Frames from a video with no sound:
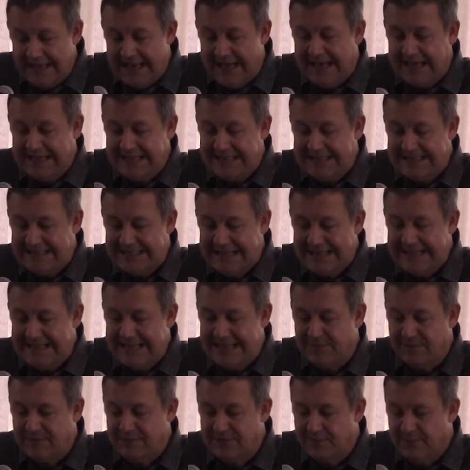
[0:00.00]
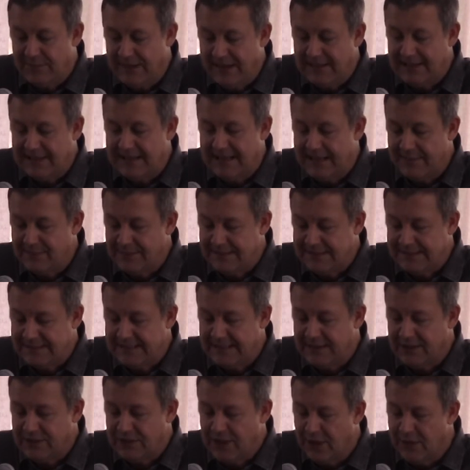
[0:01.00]
and he sent them to Bethlehem and
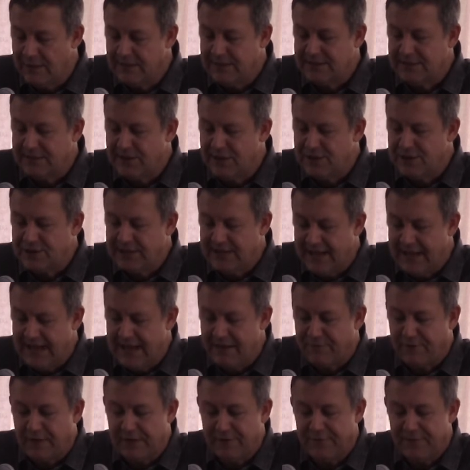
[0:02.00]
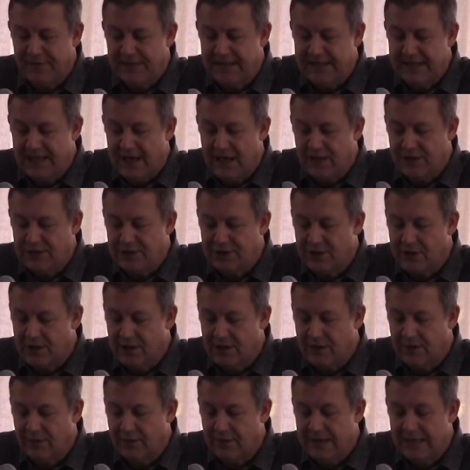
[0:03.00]
said, Go and search carefully for the young
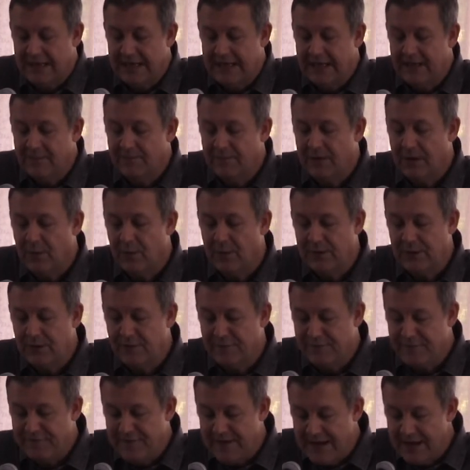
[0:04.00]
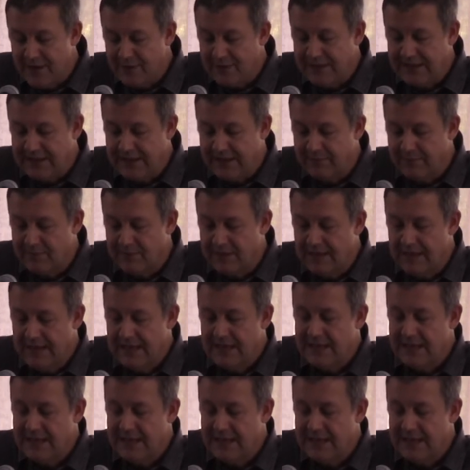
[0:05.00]
child, and when you have found him,